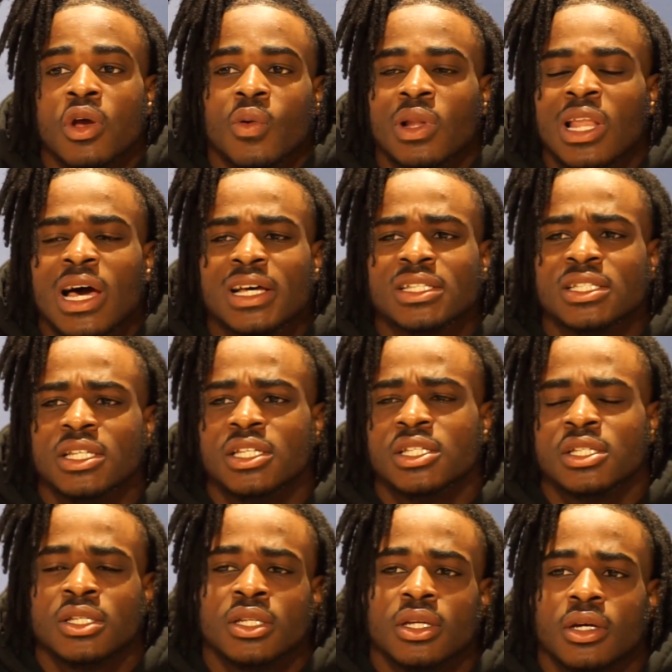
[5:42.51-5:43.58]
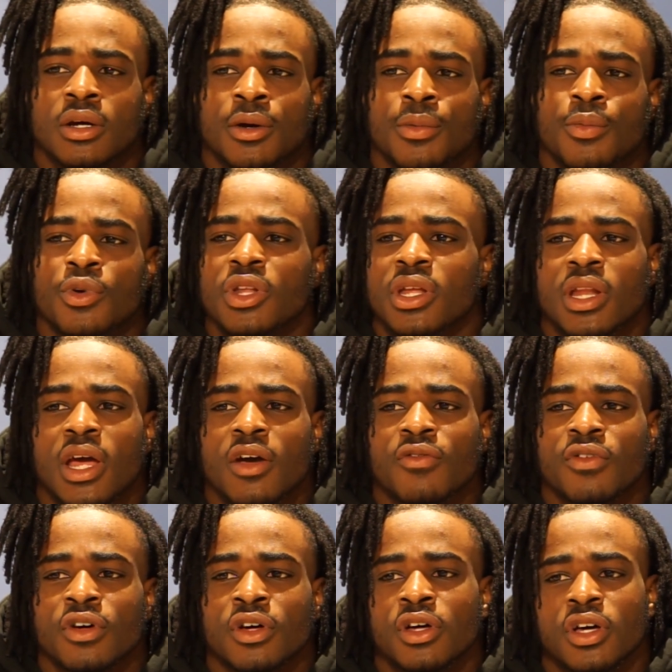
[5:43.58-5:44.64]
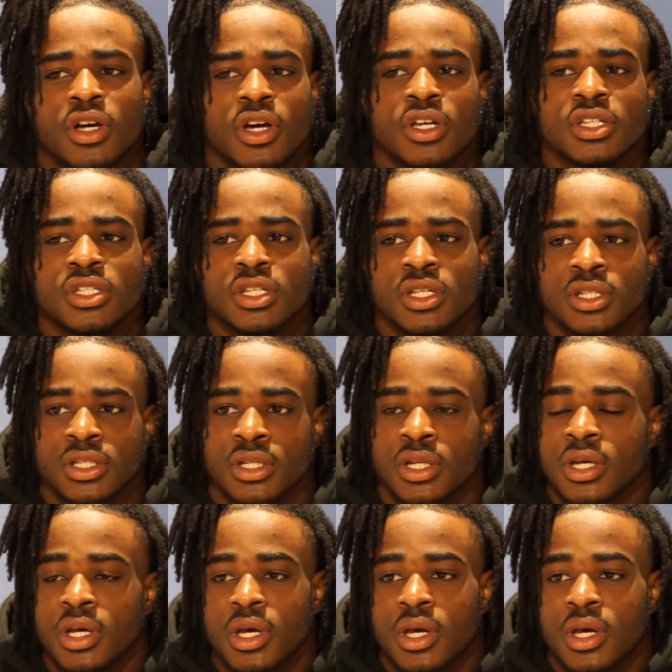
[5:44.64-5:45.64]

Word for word: well, last season um, we didn't have a good season,